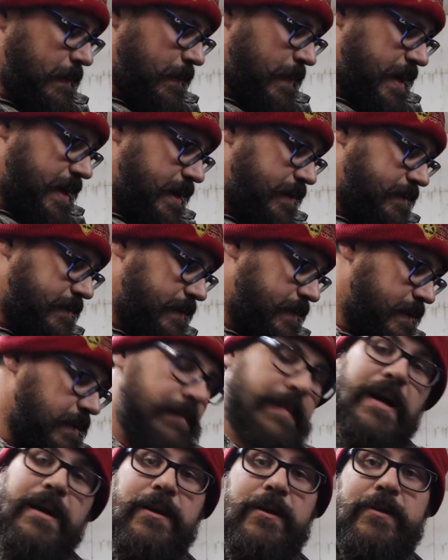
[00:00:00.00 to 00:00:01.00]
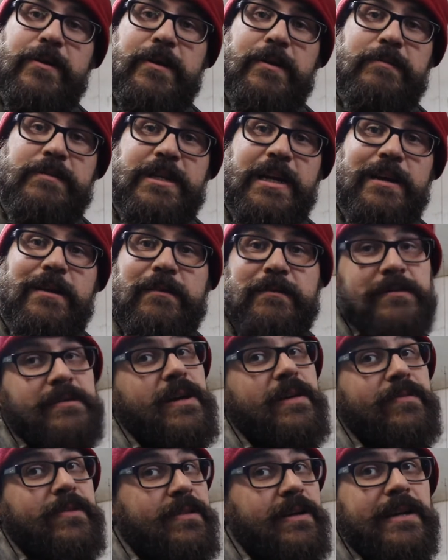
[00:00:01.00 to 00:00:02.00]
My YouTube channel is
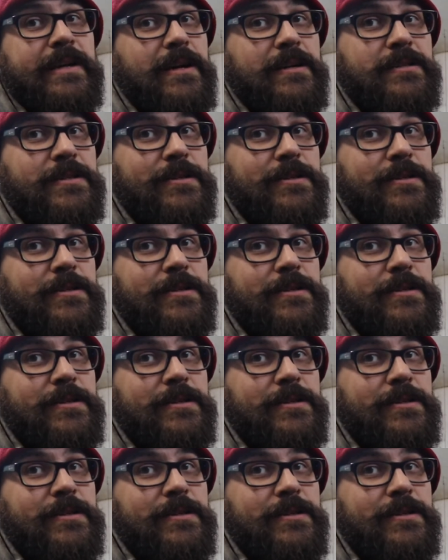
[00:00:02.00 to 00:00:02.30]
definitely not